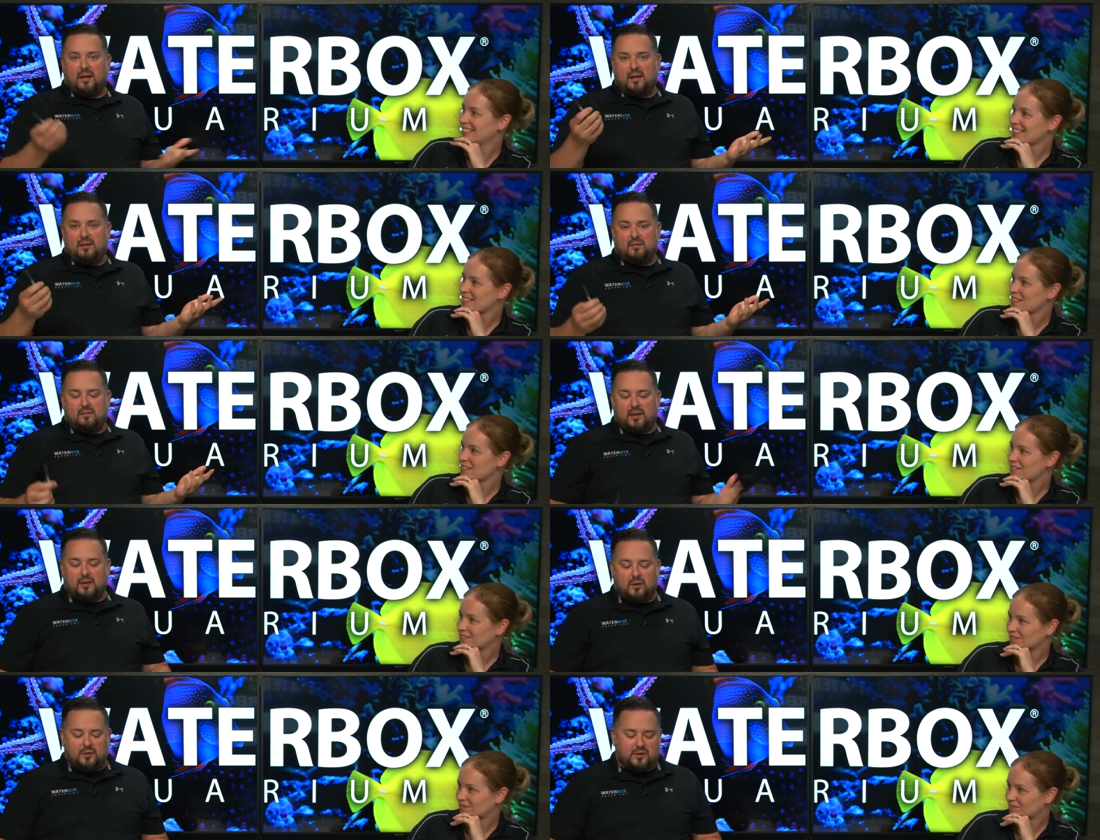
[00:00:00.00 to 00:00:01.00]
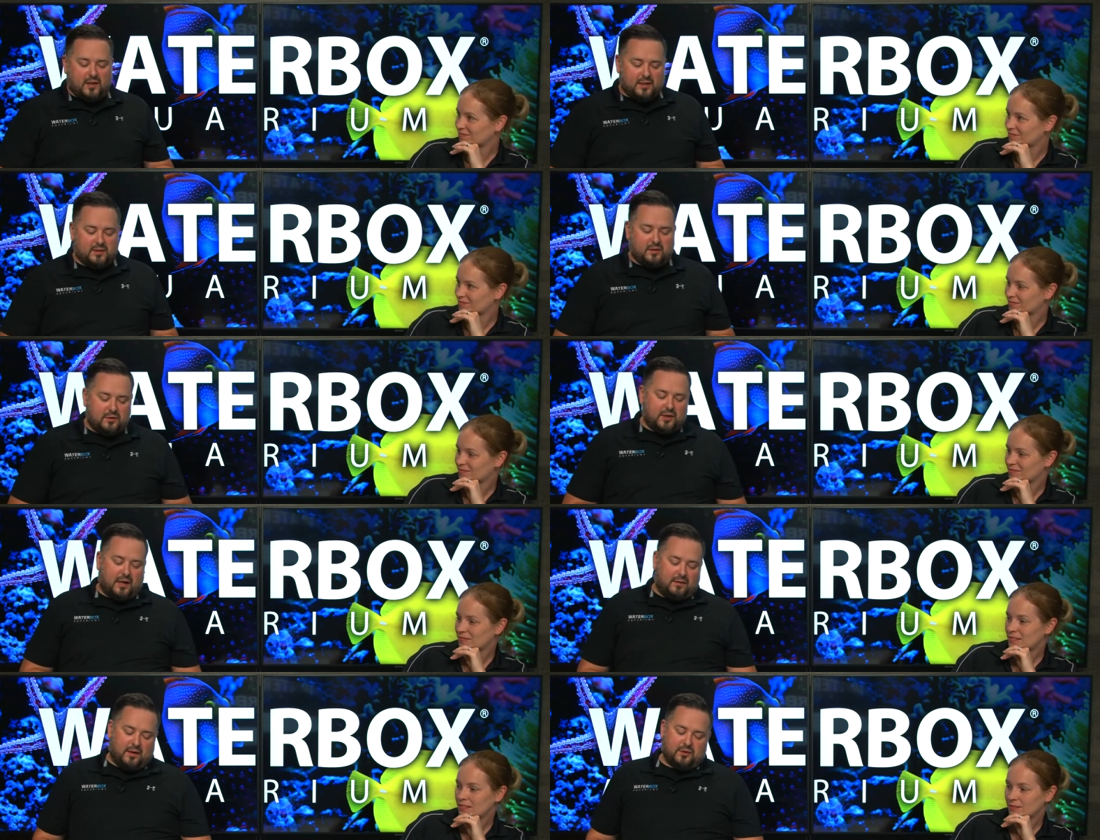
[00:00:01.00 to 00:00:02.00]
Speaker 1: I, I, encourage you guys to go check
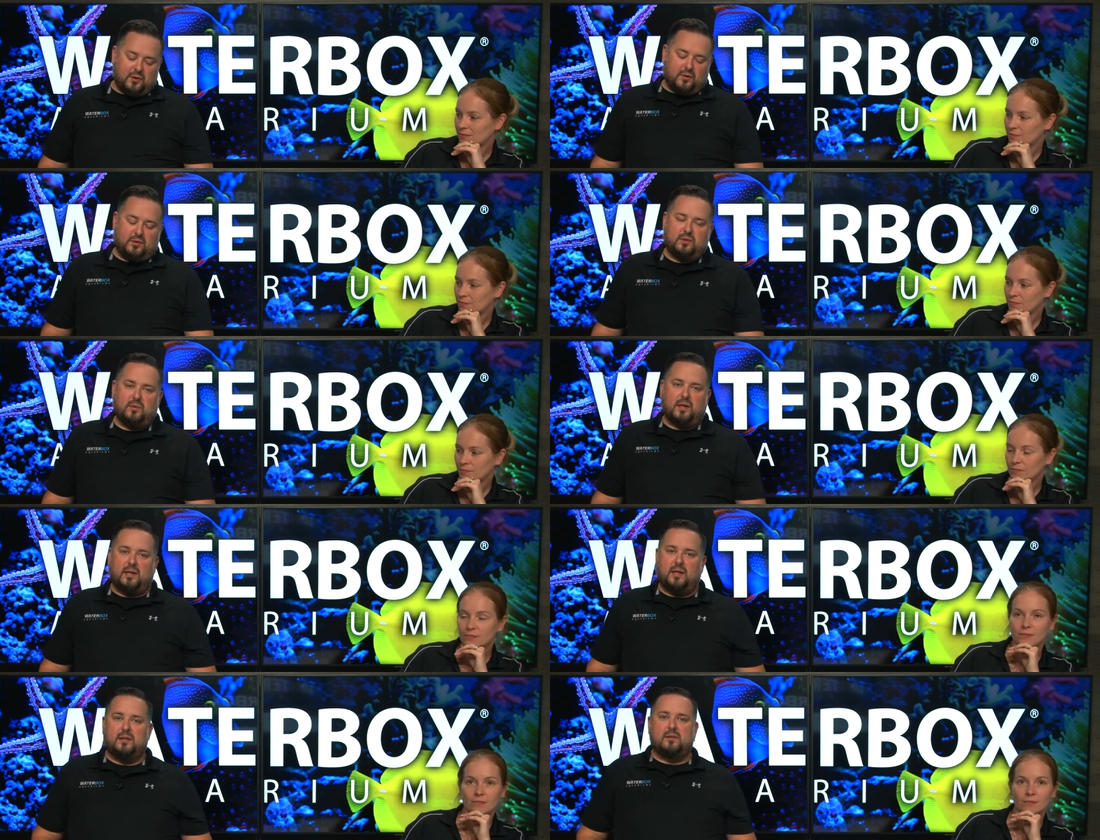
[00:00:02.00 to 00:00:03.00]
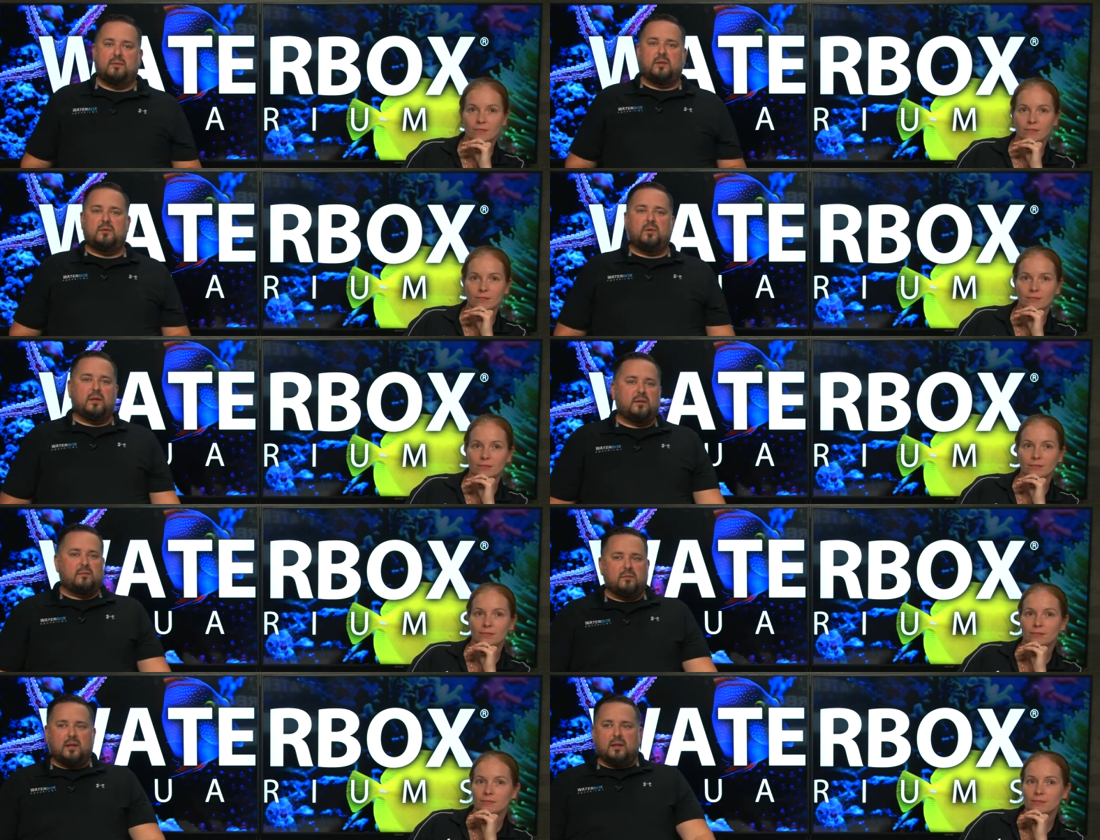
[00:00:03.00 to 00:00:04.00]
out that show because it's really neat. It's it's really
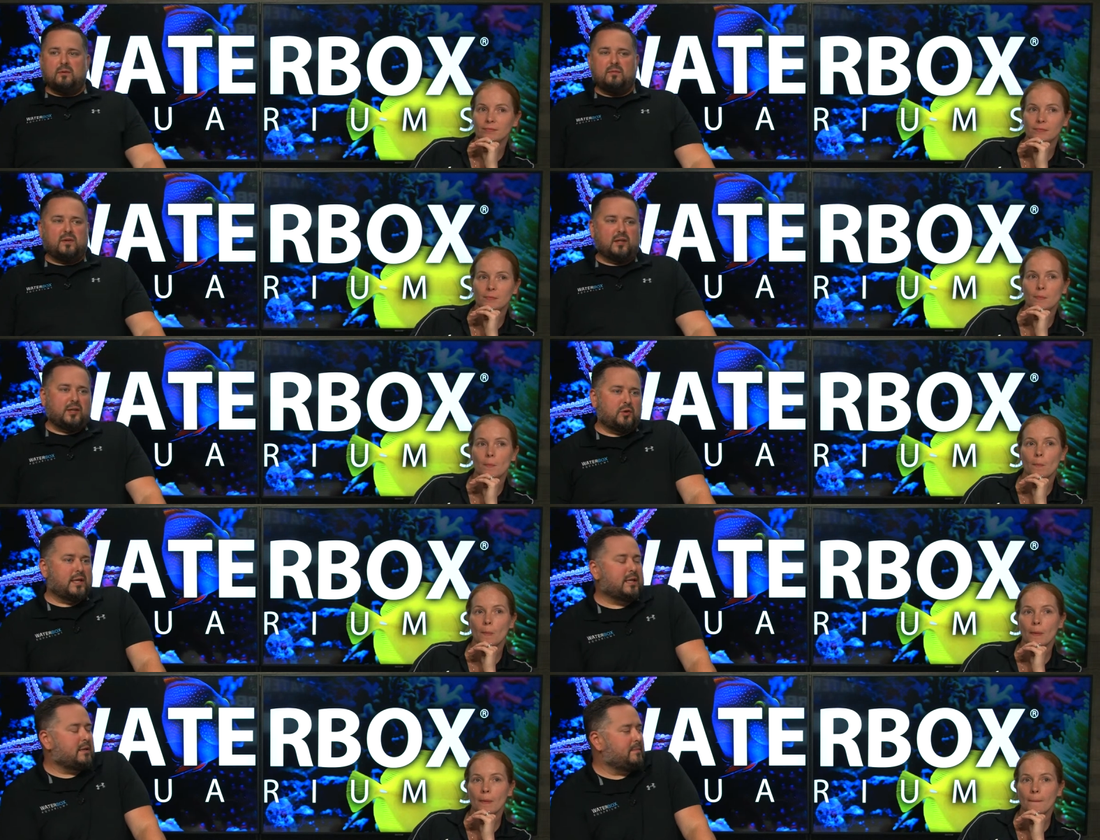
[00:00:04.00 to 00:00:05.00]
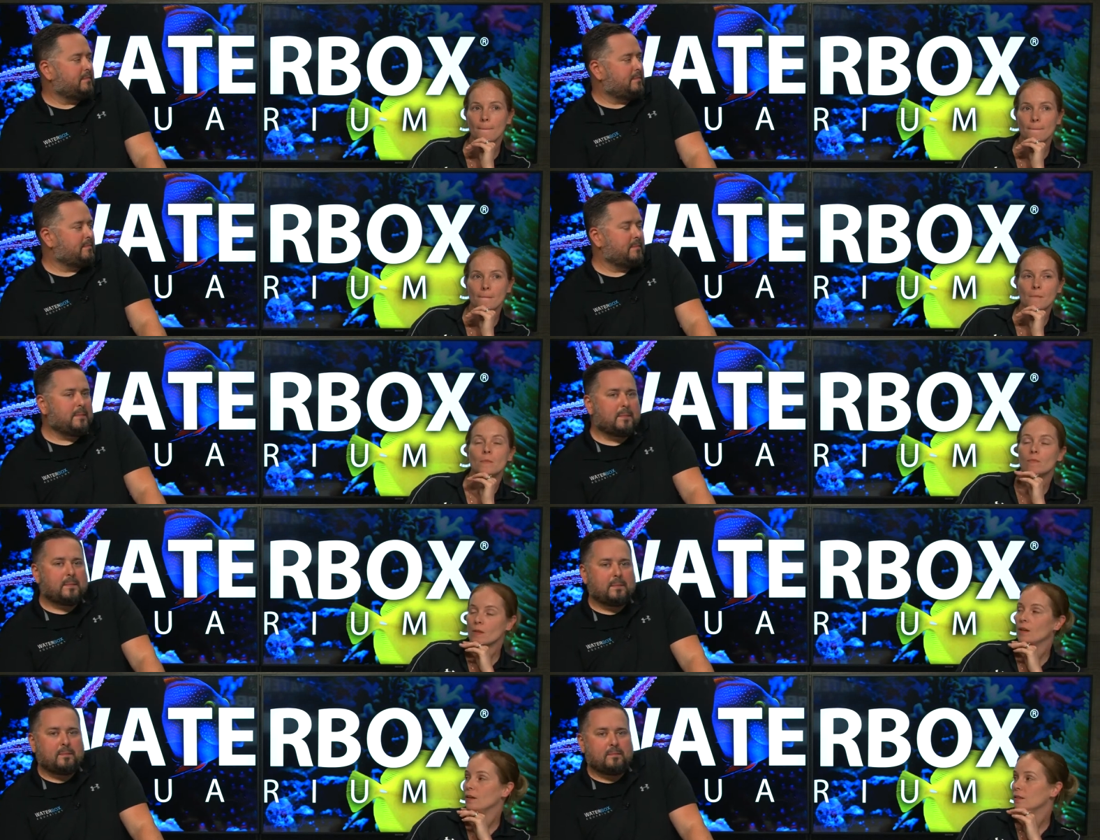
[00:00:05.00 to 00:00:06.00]
very unique.
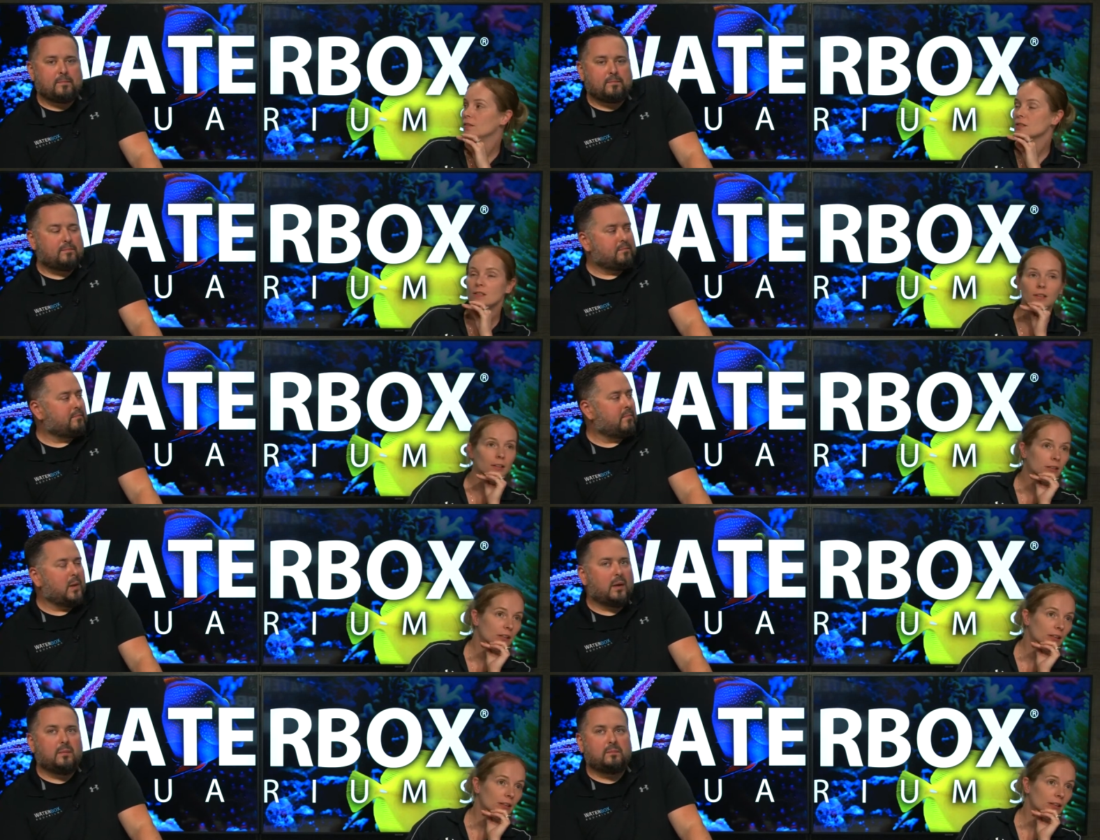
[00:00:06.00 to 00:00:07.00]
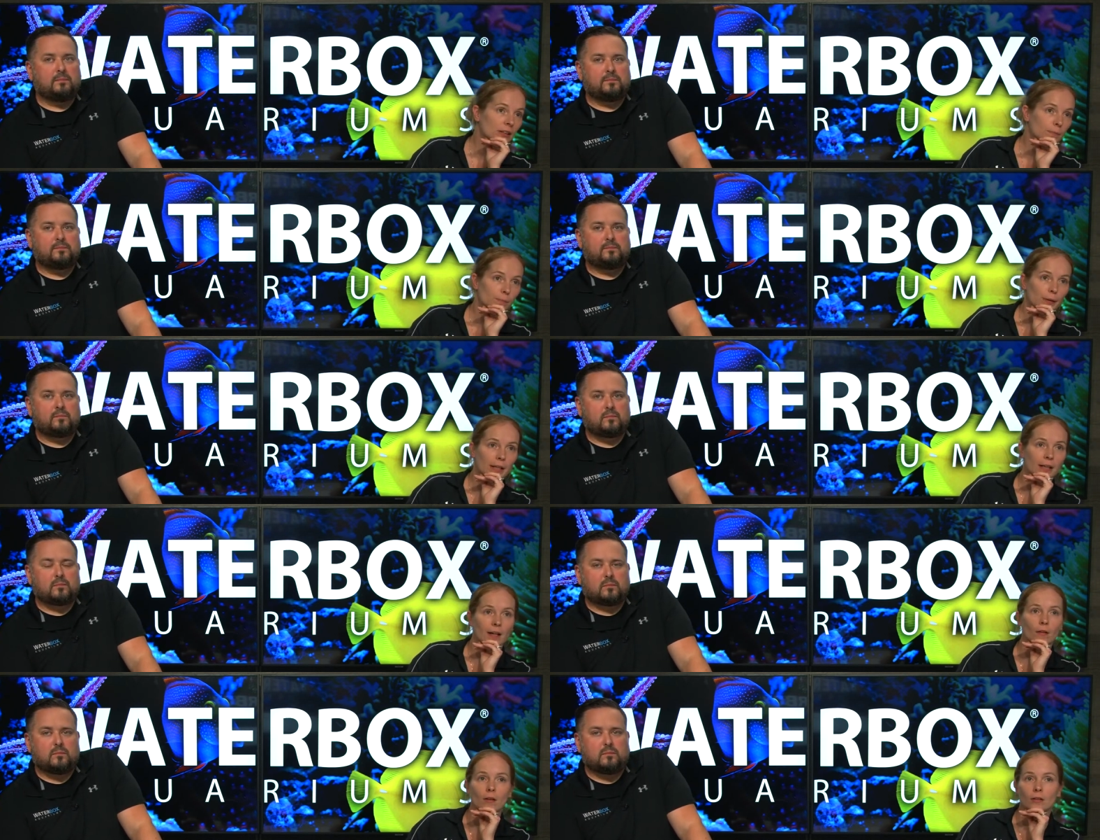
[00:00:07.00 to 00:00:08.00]
Speaker 2: Yeah, it is. Yeah. Uh, Blake,
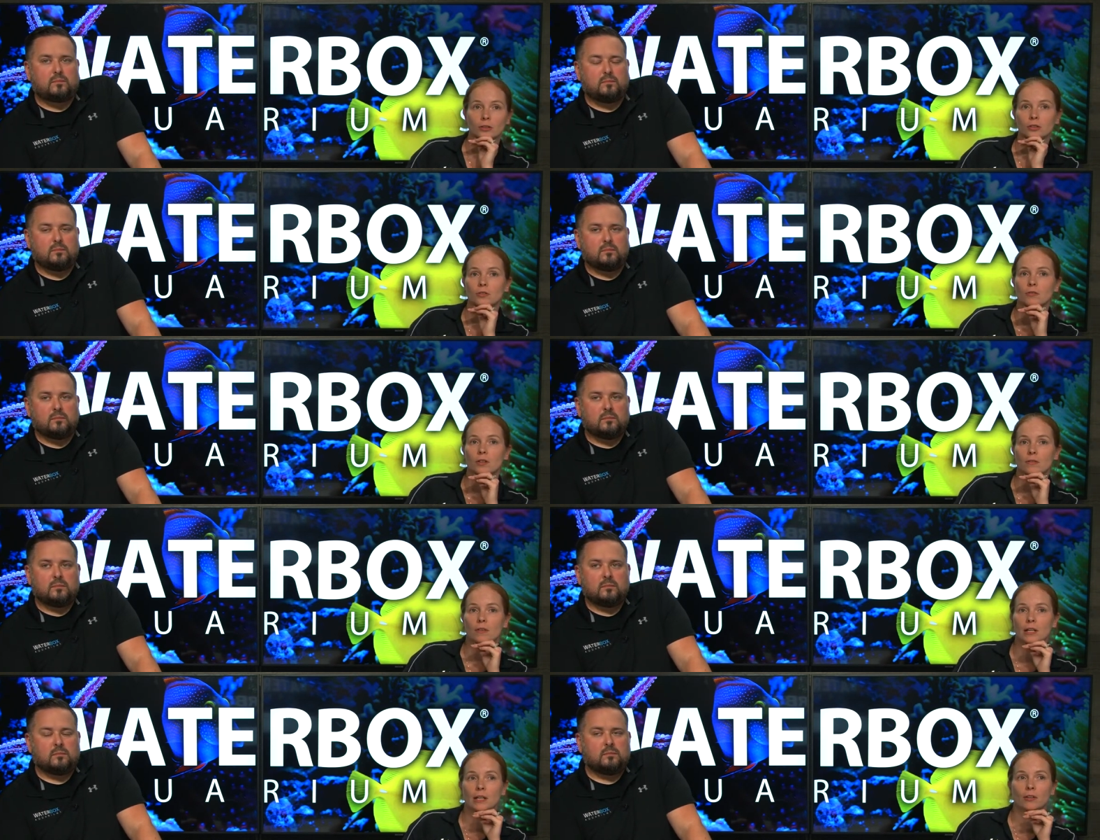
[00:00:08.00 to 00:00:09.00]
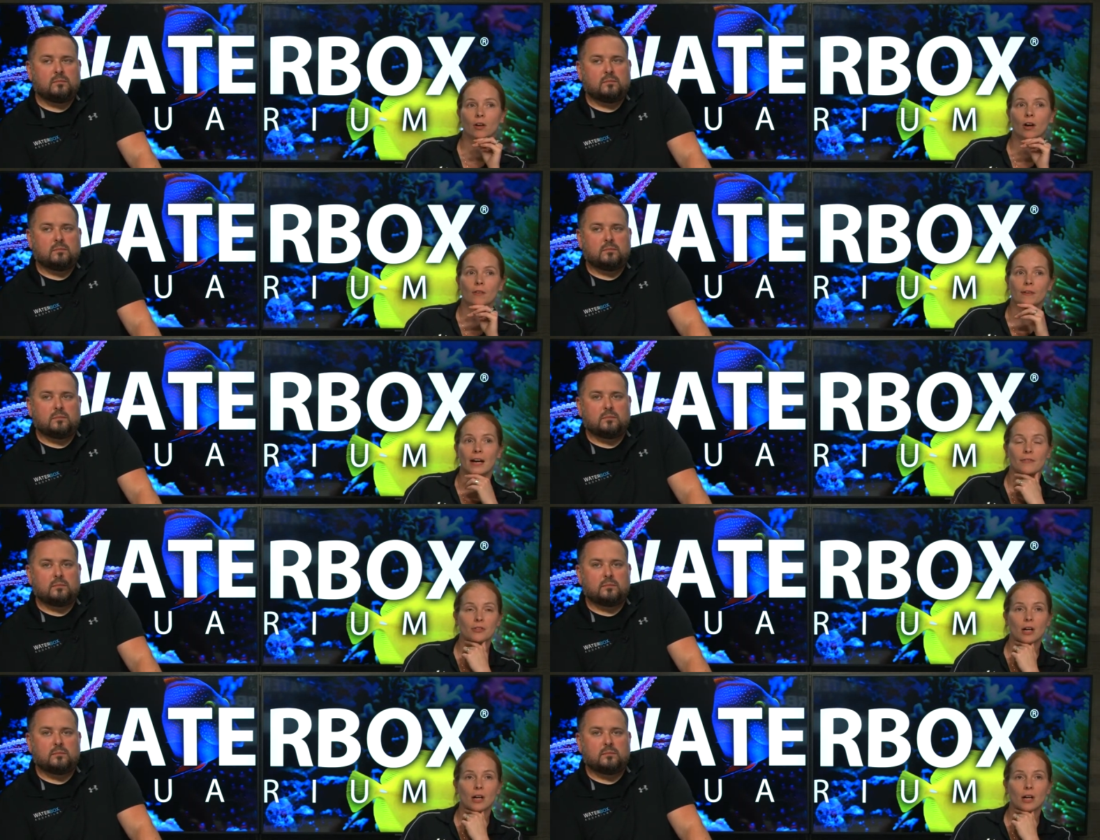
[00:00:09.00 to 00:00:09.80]
how long should you leave the heater off after